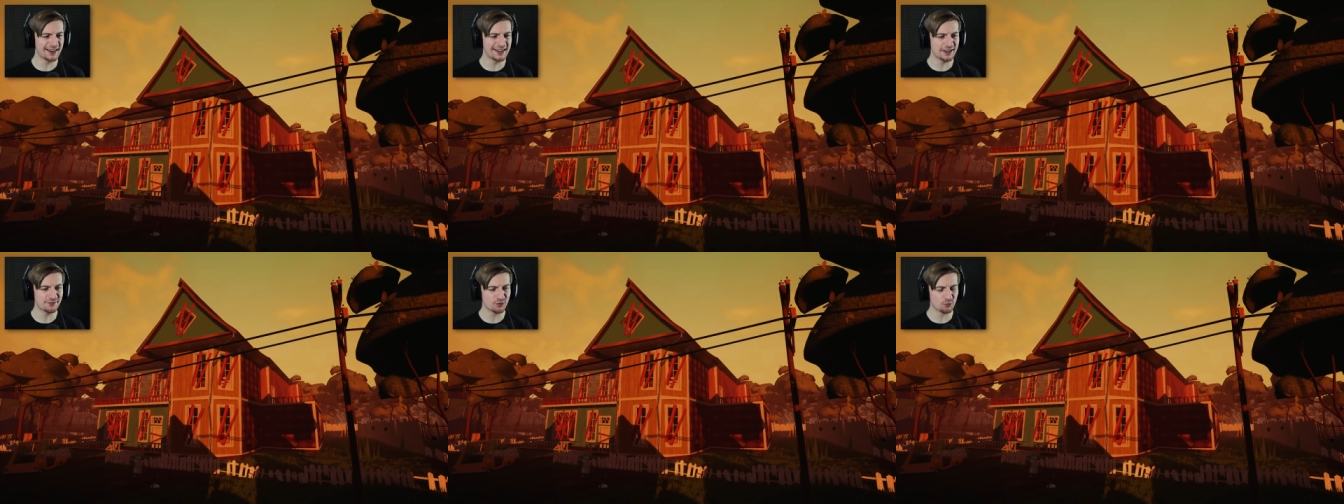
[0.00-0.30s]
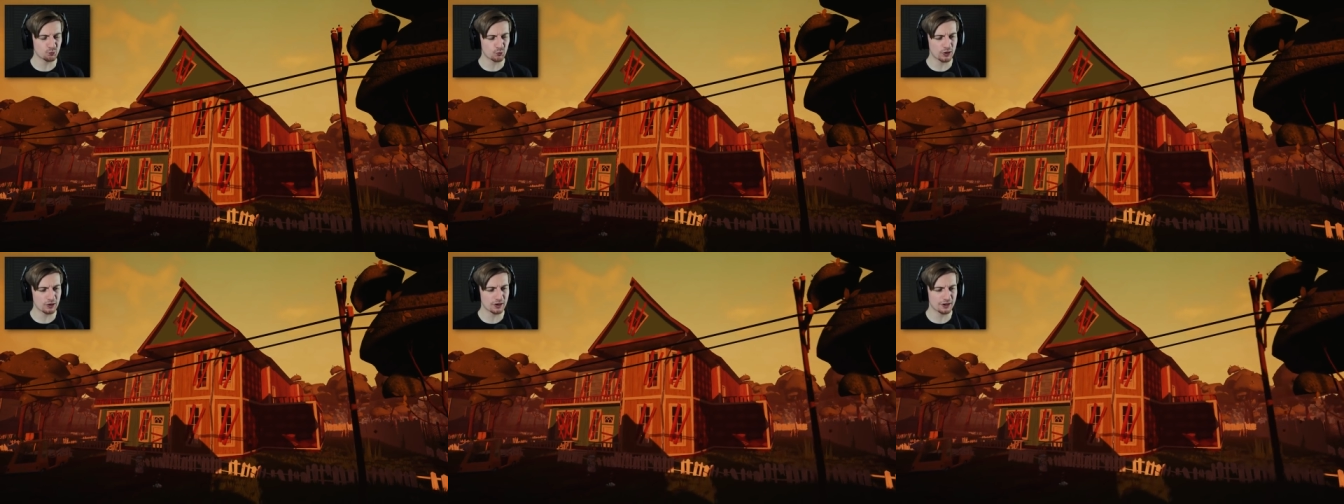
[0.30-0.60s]
I never
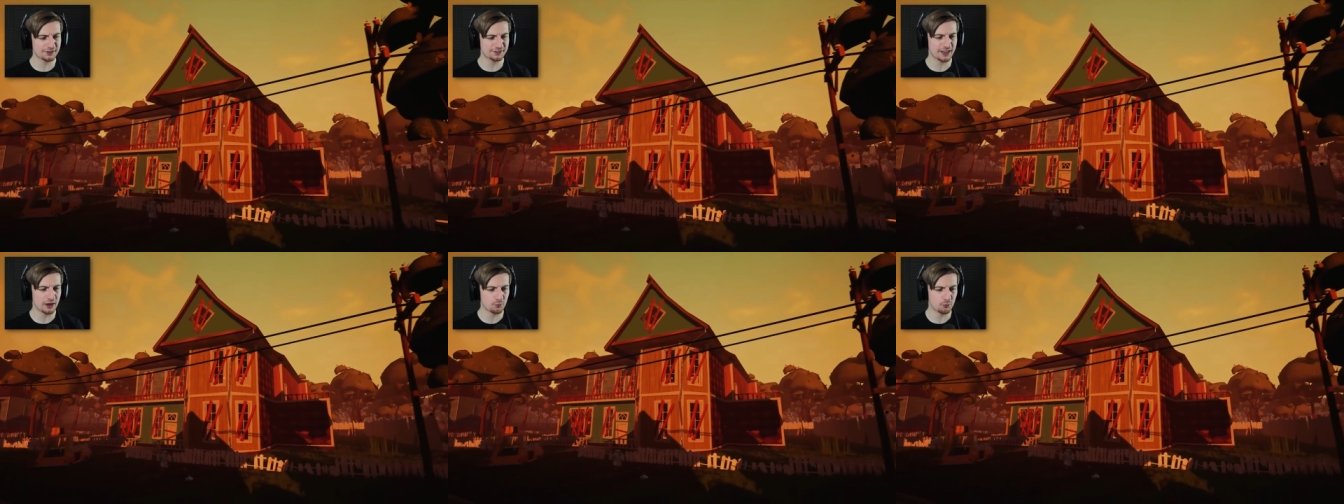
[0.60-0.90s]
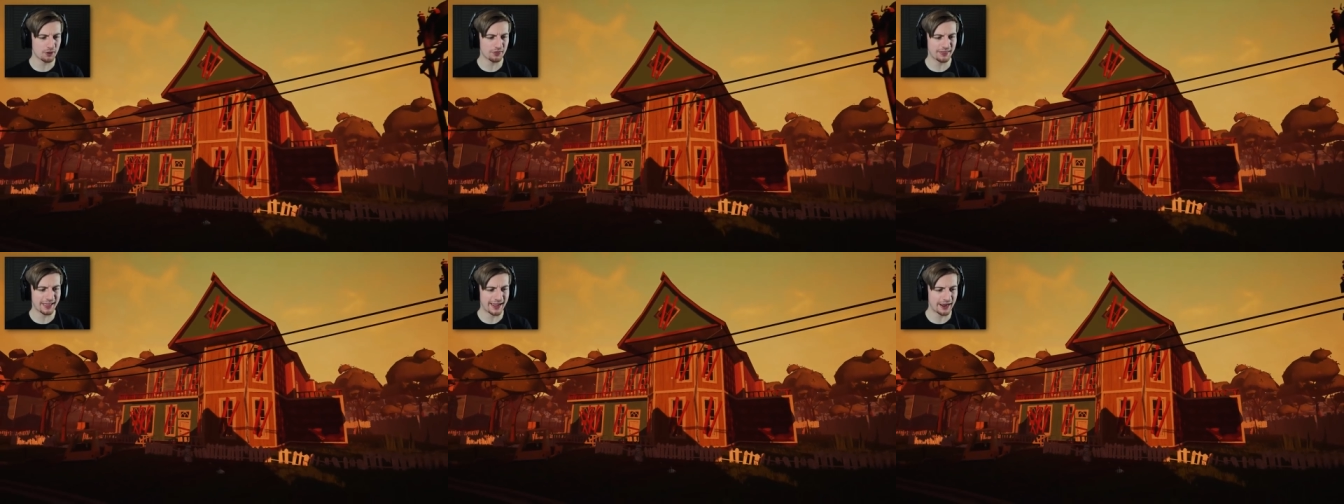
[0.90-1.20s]
realized that
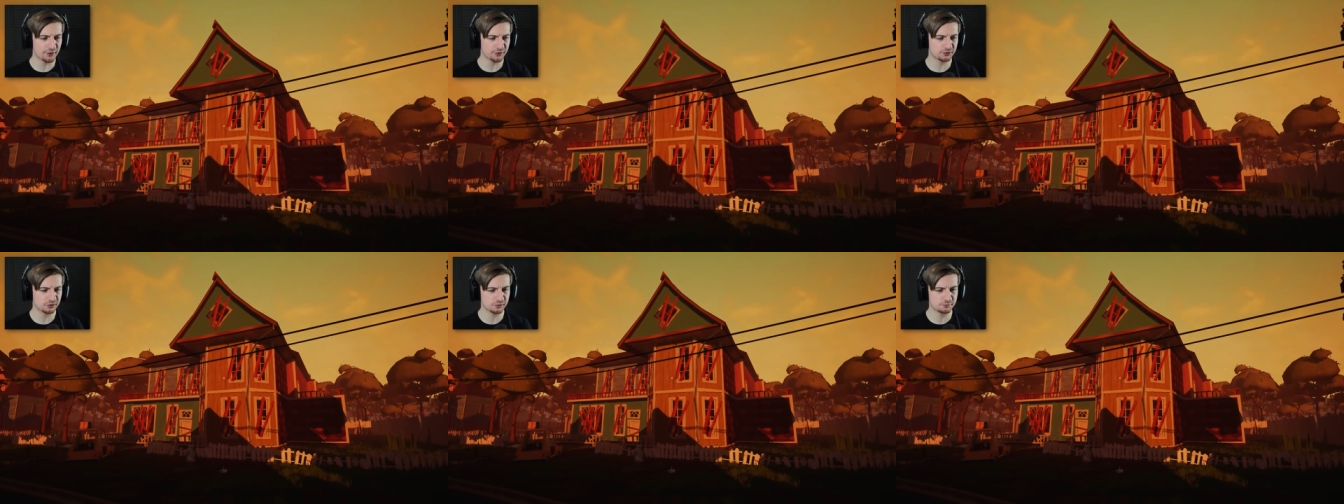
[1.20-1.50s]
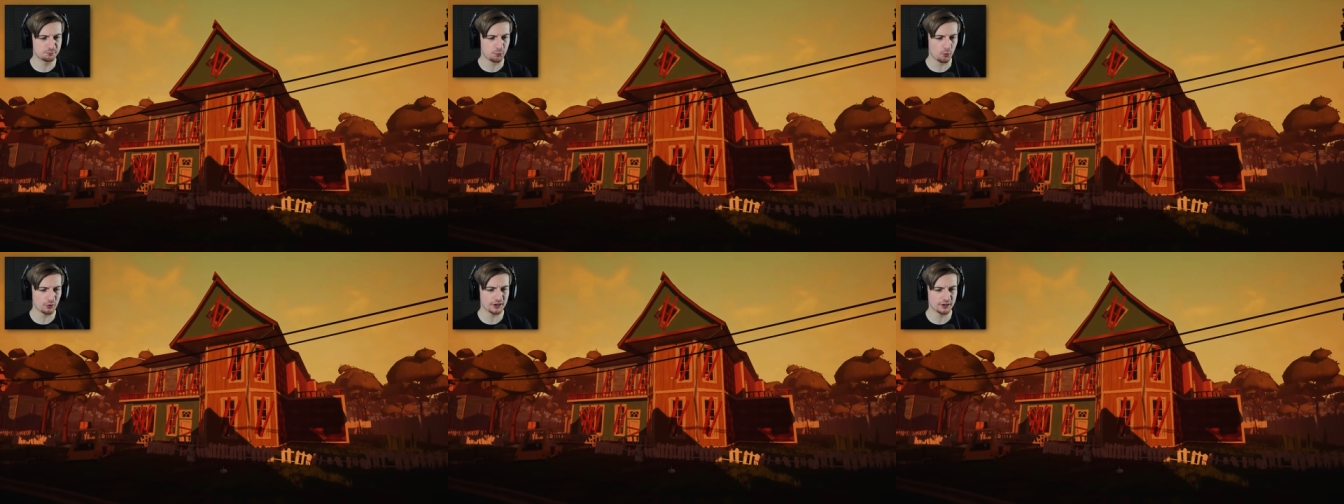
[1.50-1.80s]
when the house was
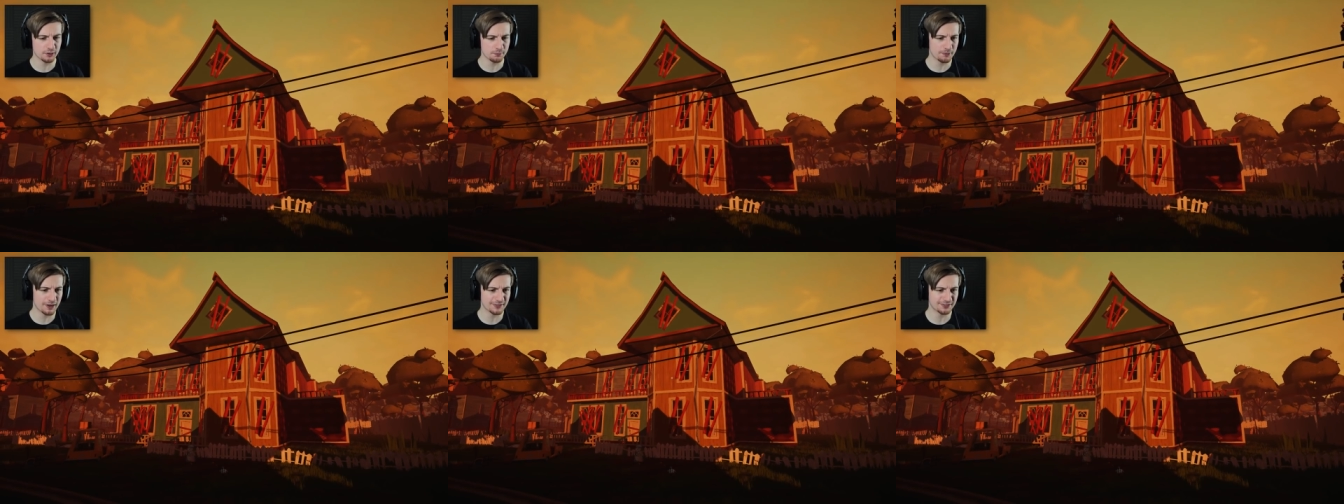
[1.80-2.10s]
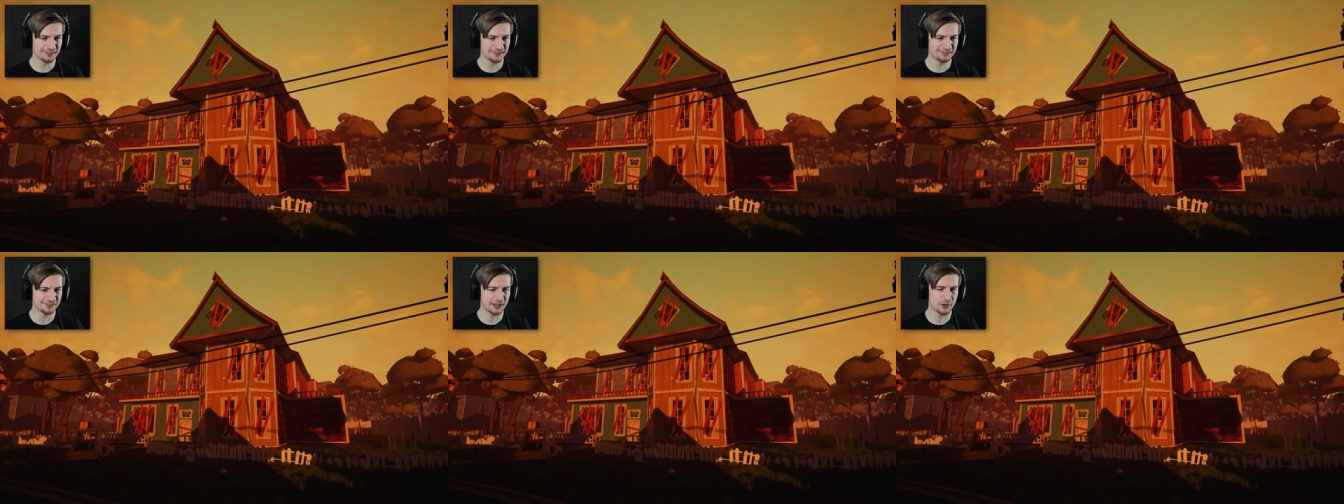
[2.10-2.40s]
boarded up
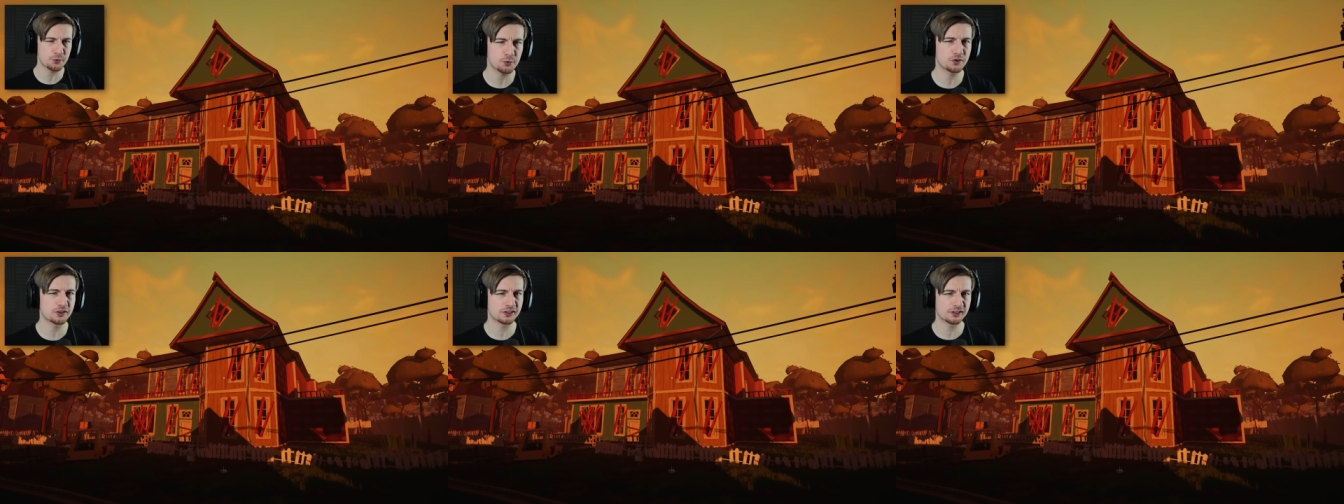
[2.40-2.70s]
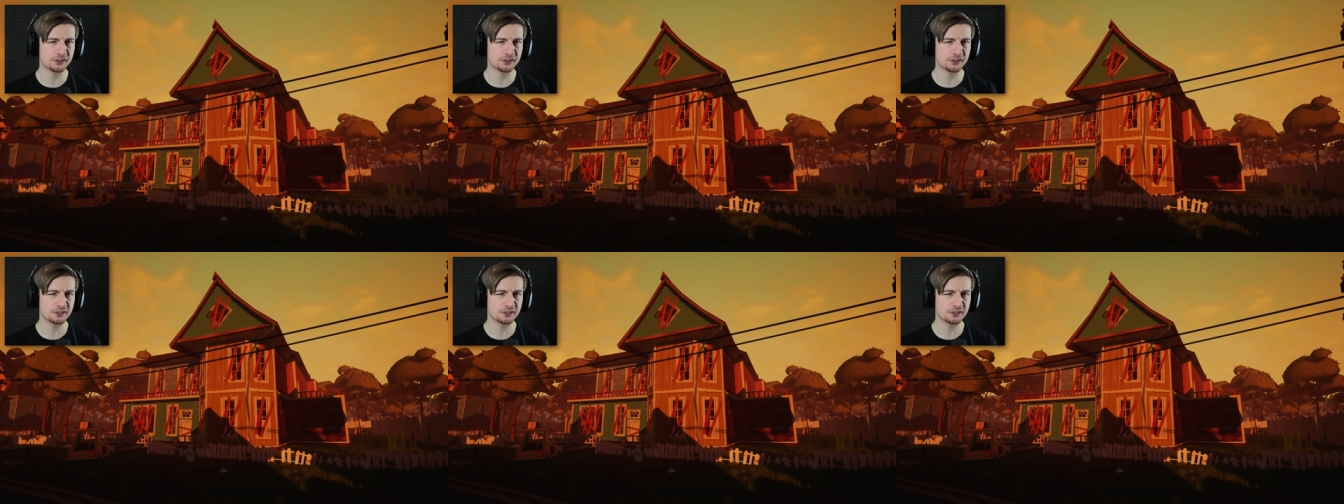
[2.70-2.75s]
like this, it was